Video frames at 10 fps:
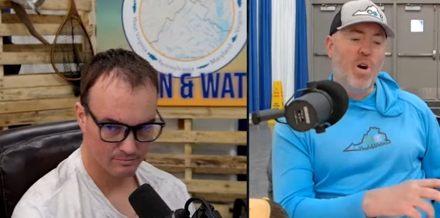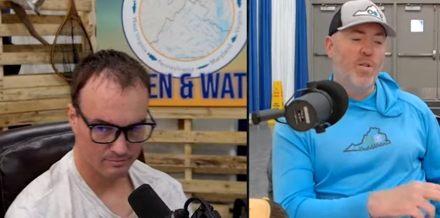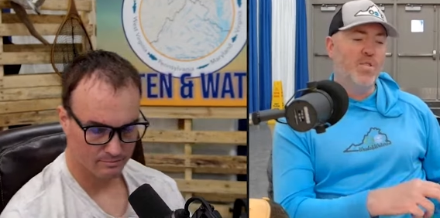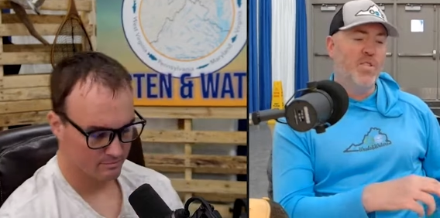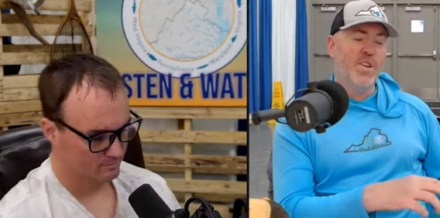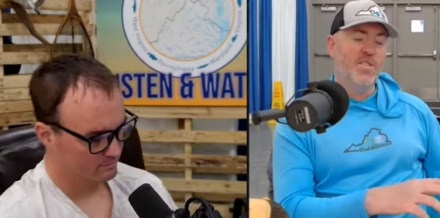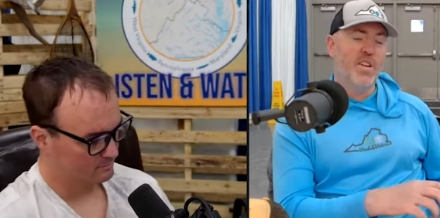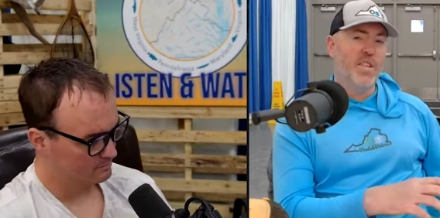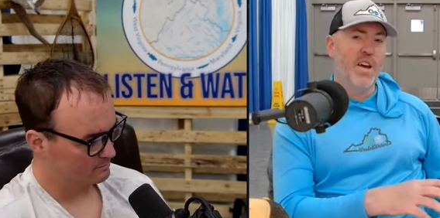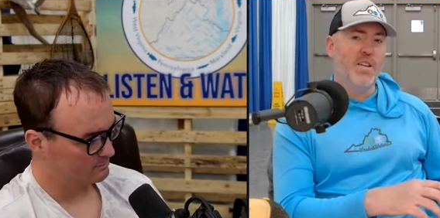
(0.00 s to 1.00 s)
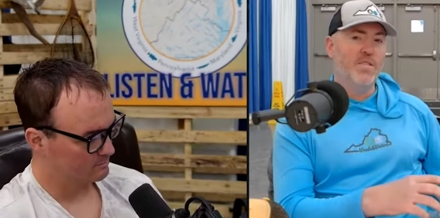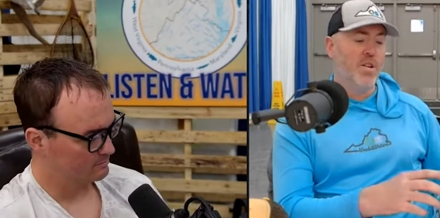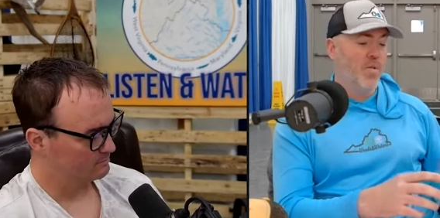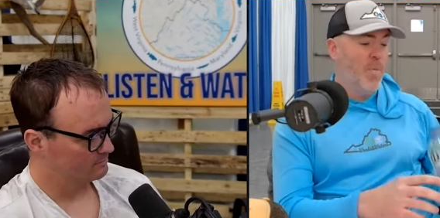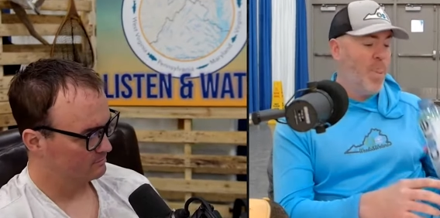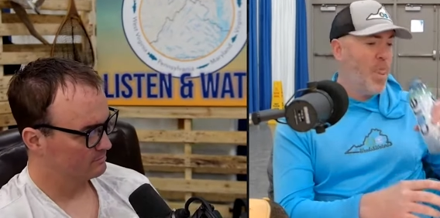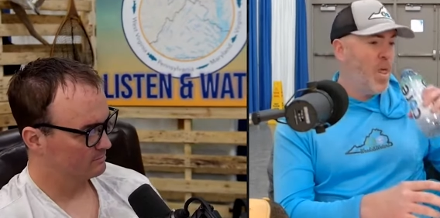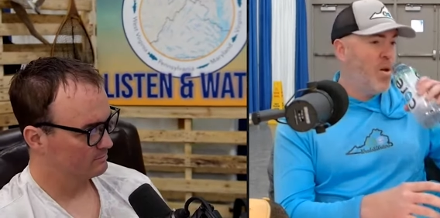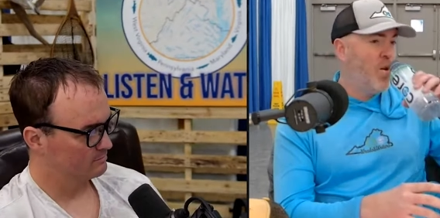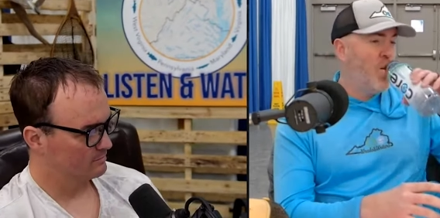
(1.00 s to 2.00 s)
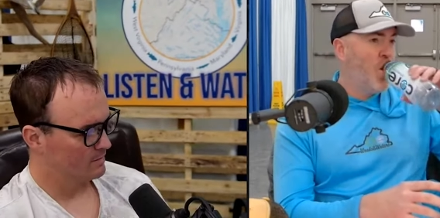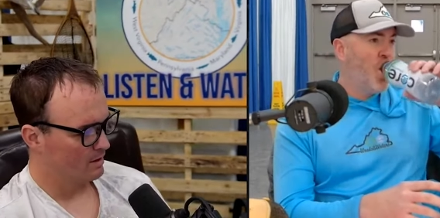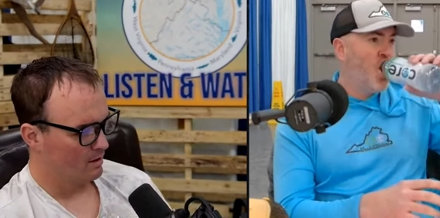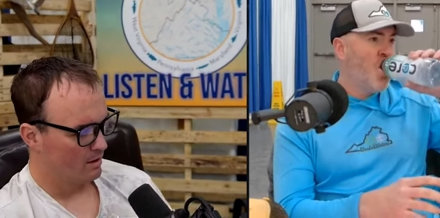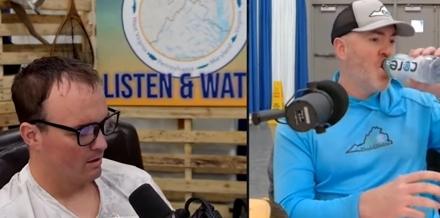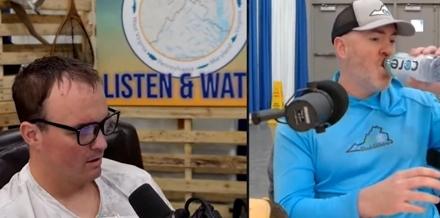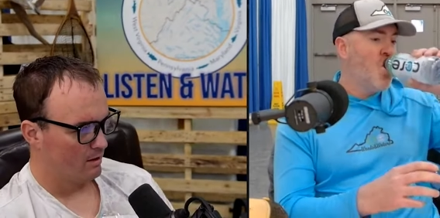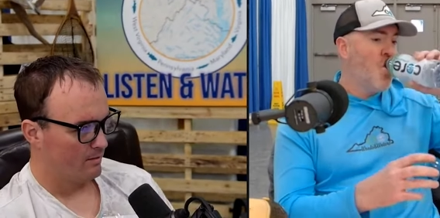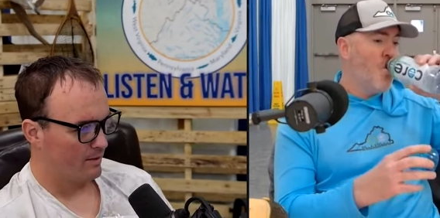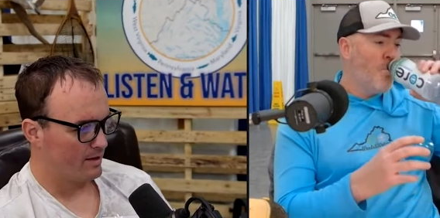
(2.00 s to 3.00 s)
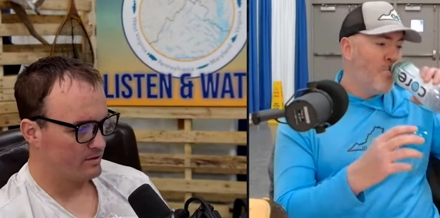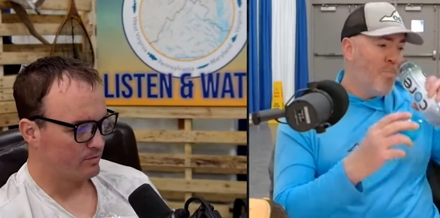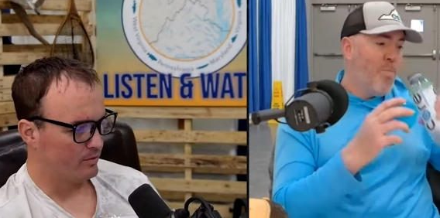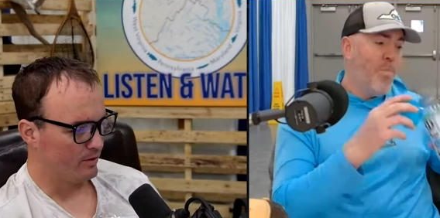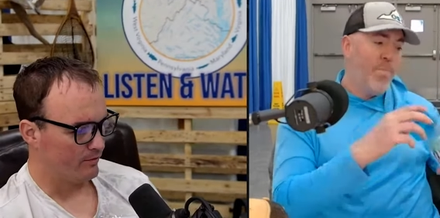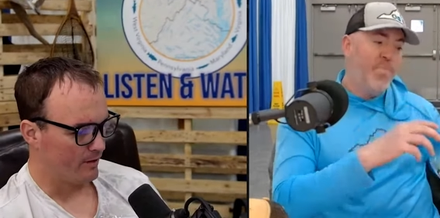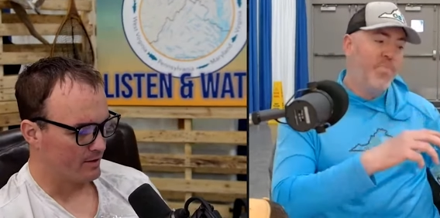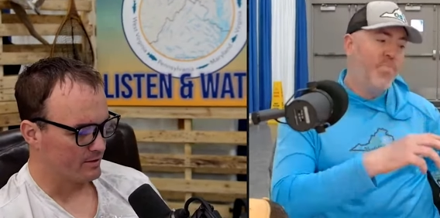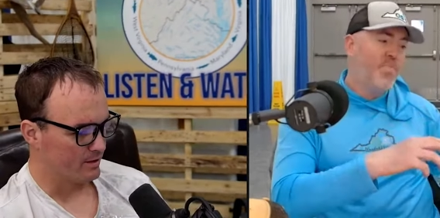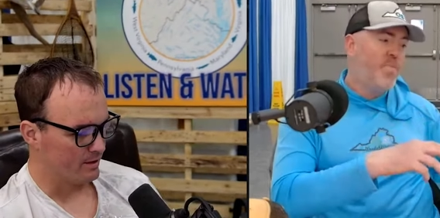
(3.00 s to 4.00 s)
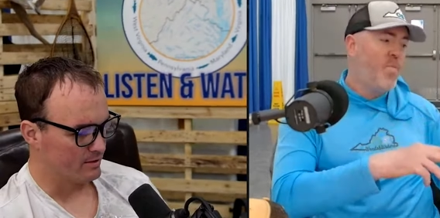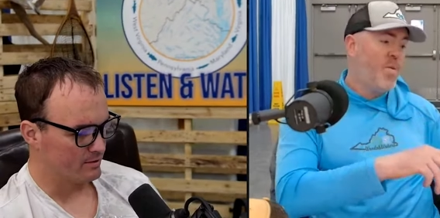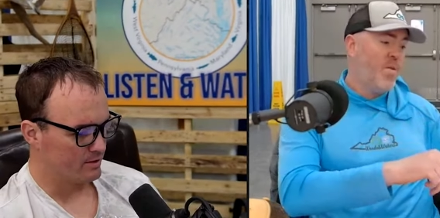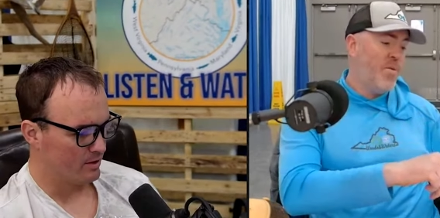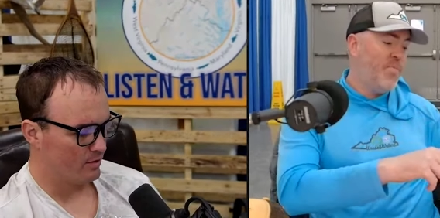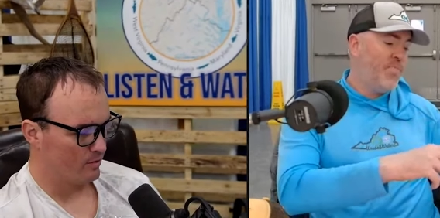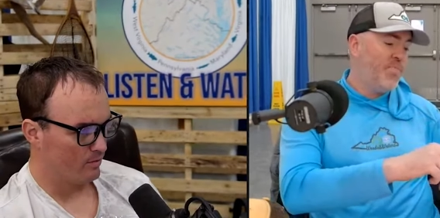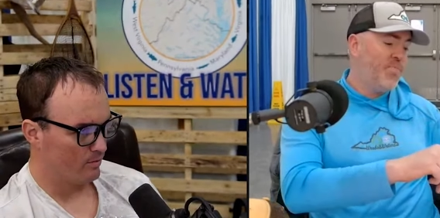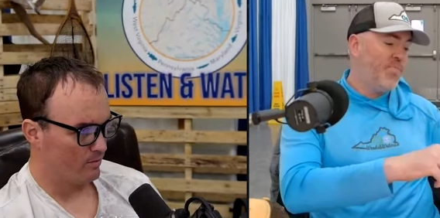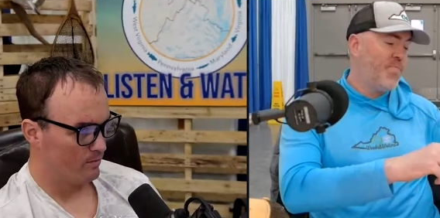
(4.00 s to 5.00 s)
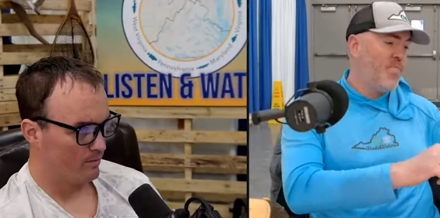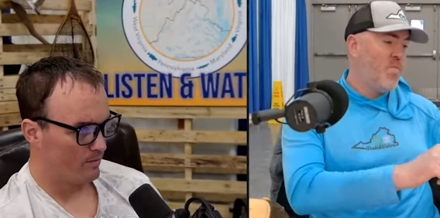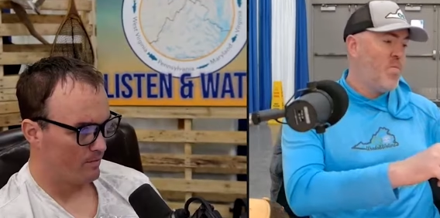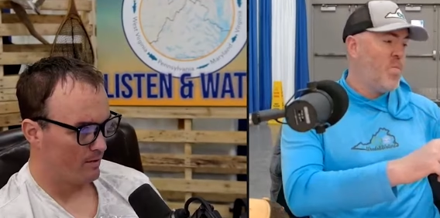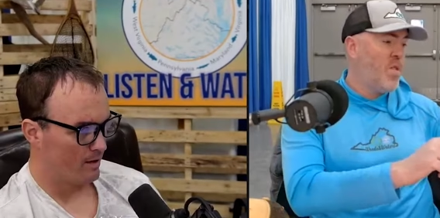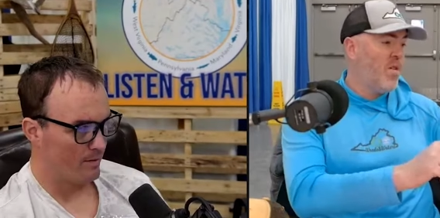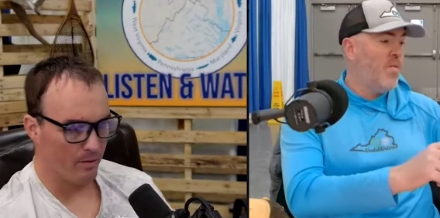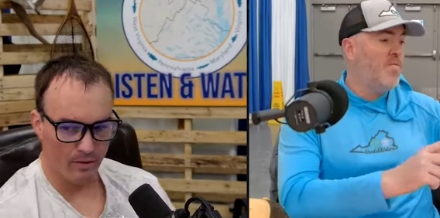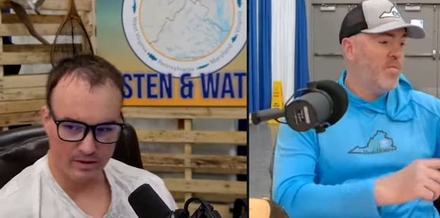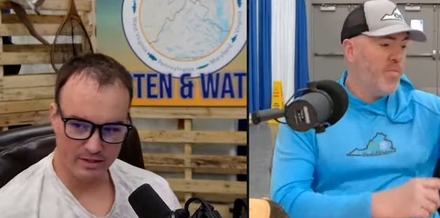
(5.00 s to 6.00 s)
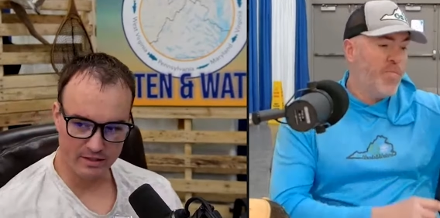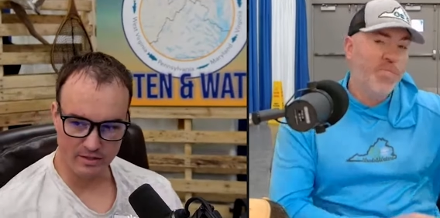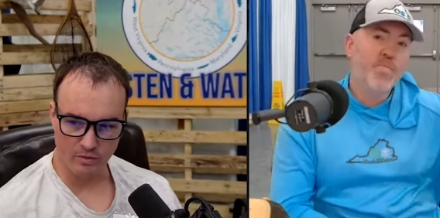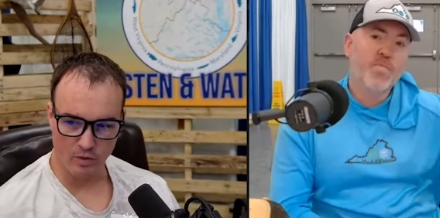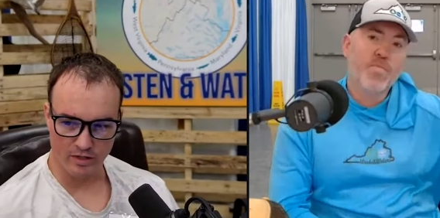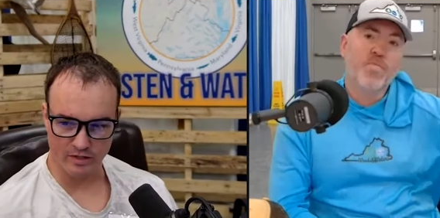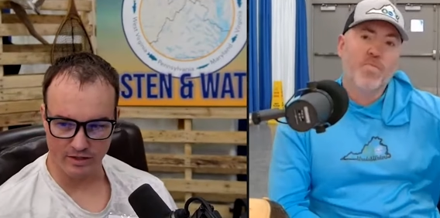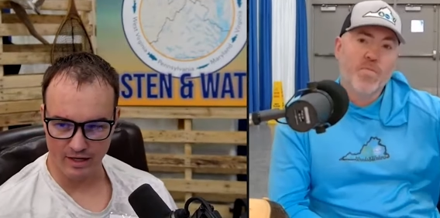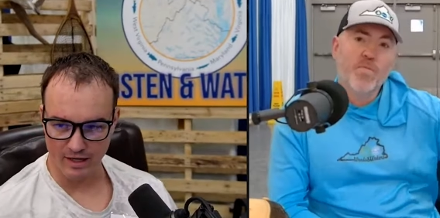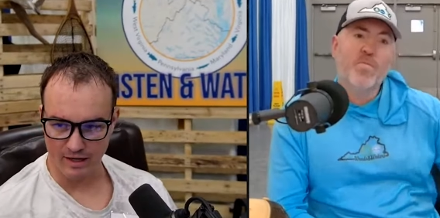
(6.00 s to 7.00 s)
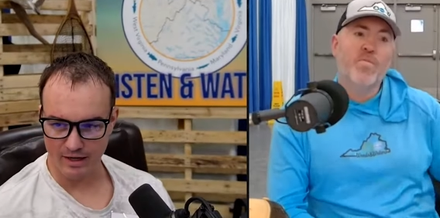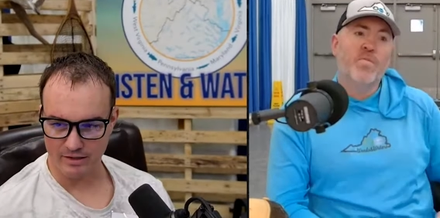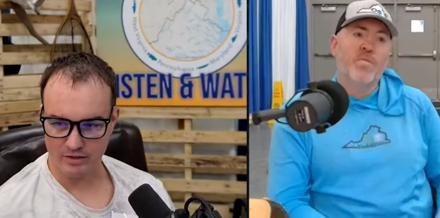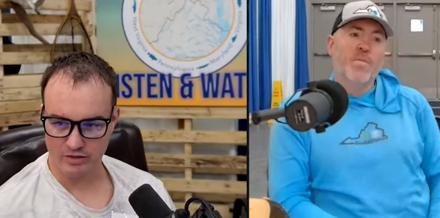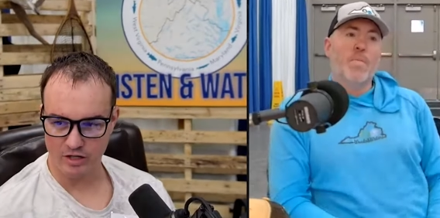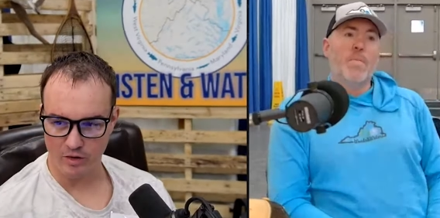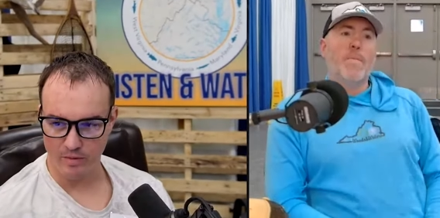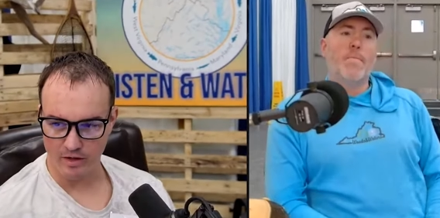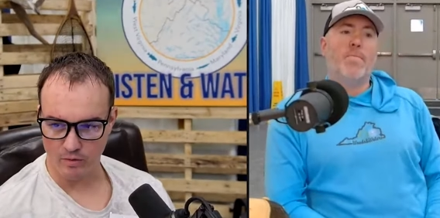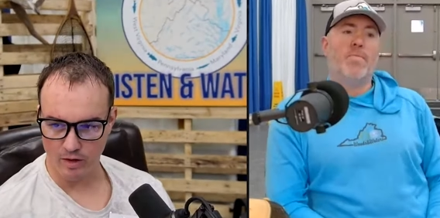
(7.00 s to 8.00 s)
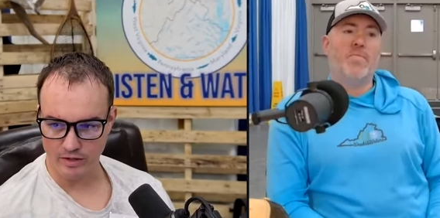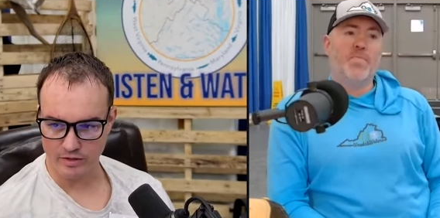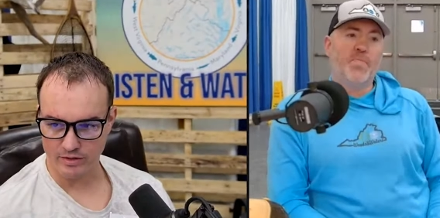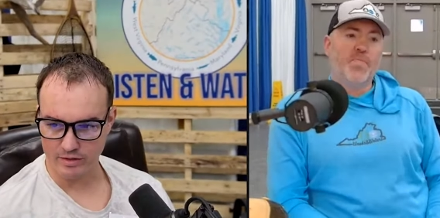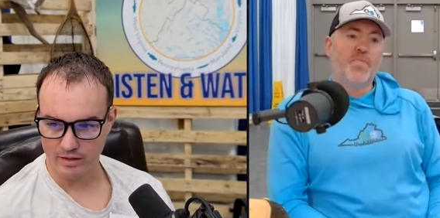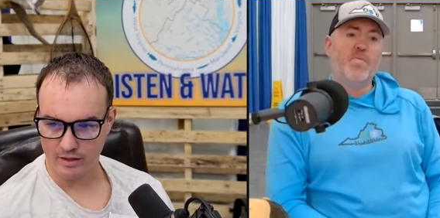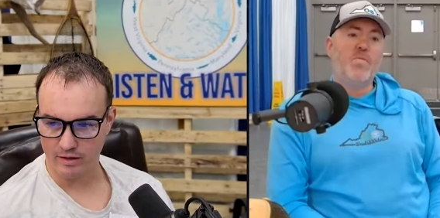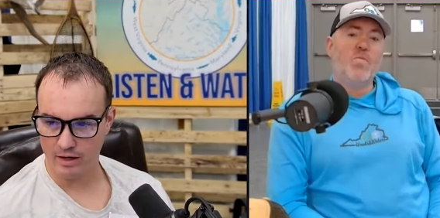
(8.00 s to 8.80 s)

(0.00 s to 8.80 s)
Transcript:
Speaker 1: waters and things like that. So
Speaker 2: that's really fascinating. So I mean, let's get to some questions here. I got I got so many questions there.